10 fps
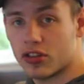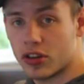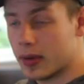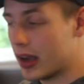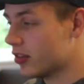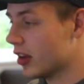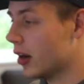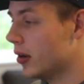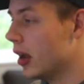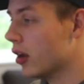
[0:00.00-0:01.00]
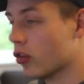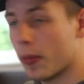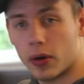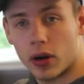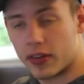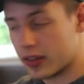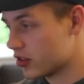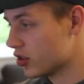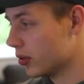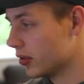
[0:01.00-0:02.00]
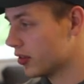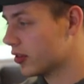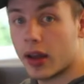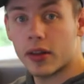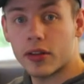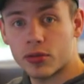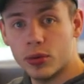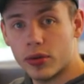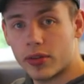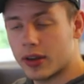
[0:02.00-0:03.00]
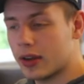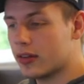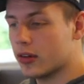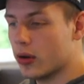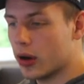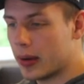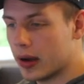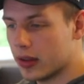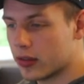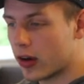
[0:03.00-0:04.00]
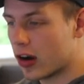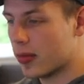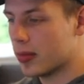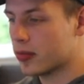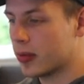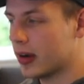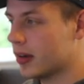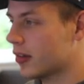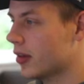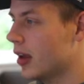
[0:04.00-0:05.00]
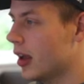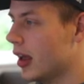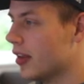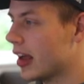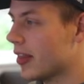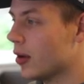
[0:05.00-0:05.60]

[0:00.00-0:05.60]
GBA style, crop it off at the shoulders. Another small thing to note about these Fire Emblem spikes is that they're